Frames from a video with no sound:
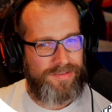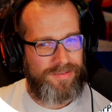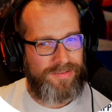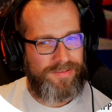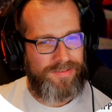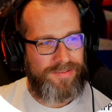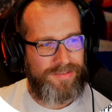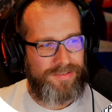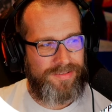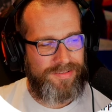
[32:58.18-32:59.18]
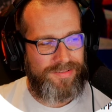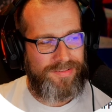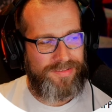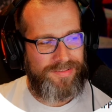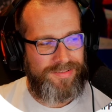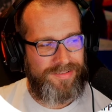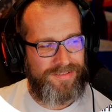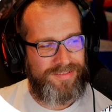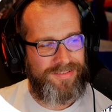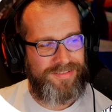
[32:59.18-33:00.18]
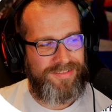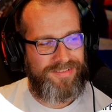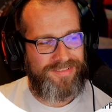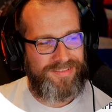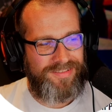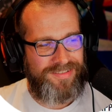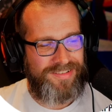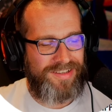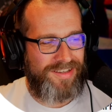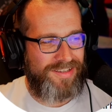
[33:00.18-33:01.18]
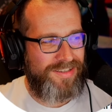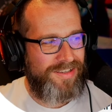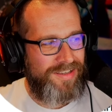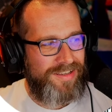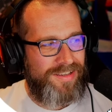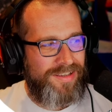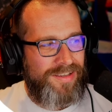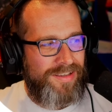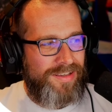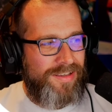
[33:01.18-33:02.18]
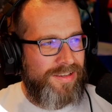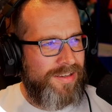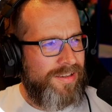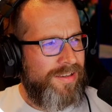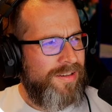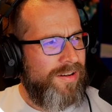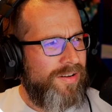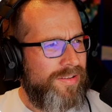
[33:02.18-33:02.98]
(silent)